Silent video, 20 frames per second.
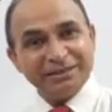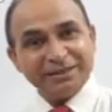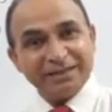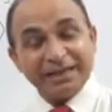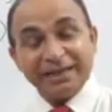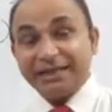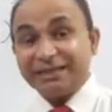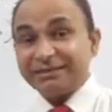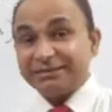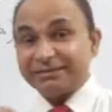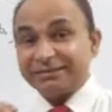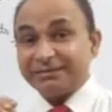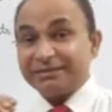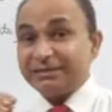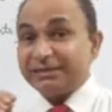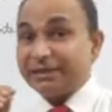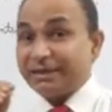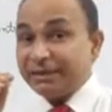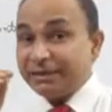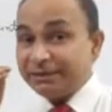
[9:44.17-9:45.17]
and
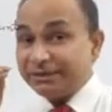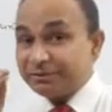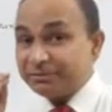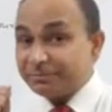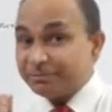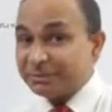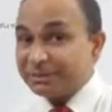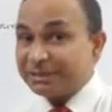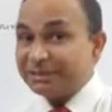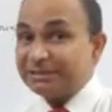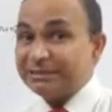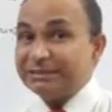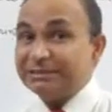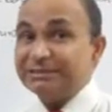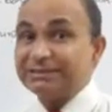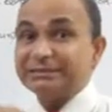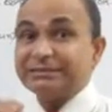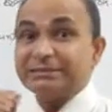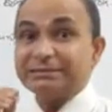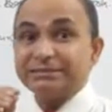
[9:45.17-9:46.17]
interpreting
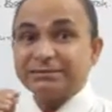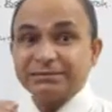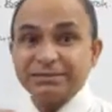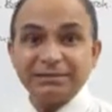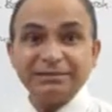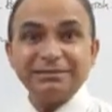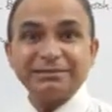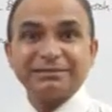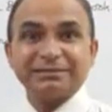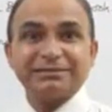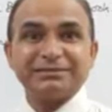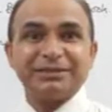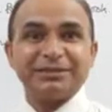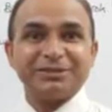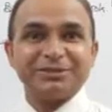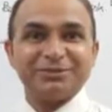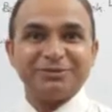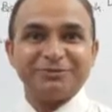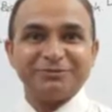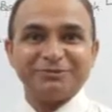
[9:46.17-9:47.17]
the results
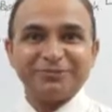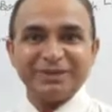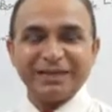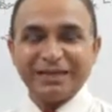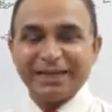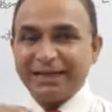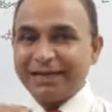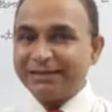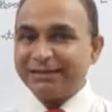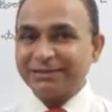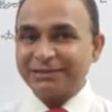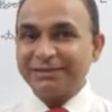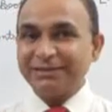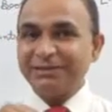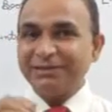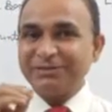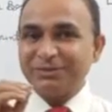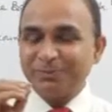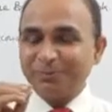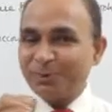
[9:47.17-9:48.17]
thereof and
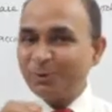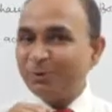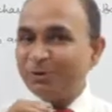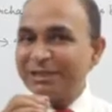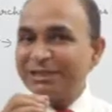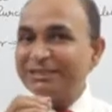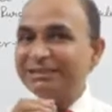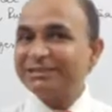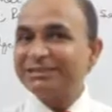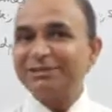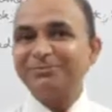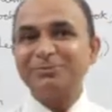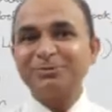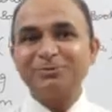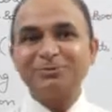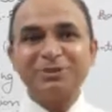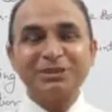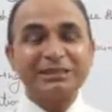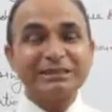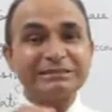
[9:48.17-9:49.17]
reporting them to
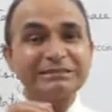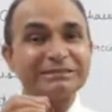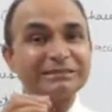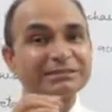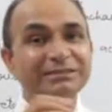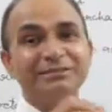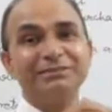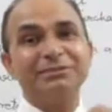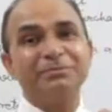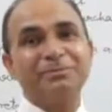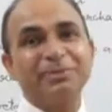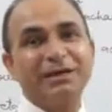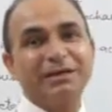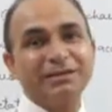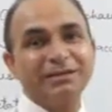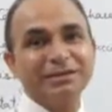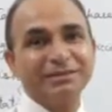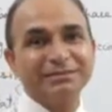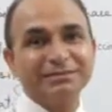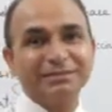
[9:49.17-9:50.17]
the concerned
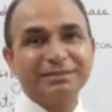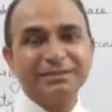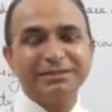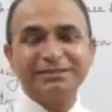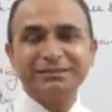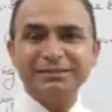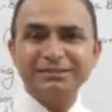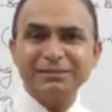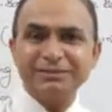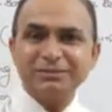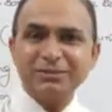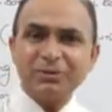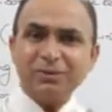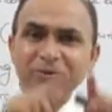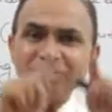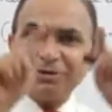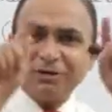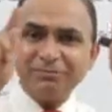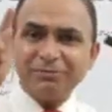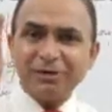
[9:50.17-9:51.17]
parties. This is
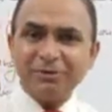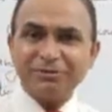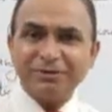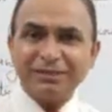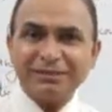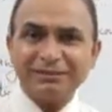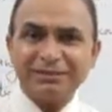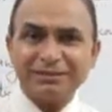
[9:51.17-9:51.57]
all about is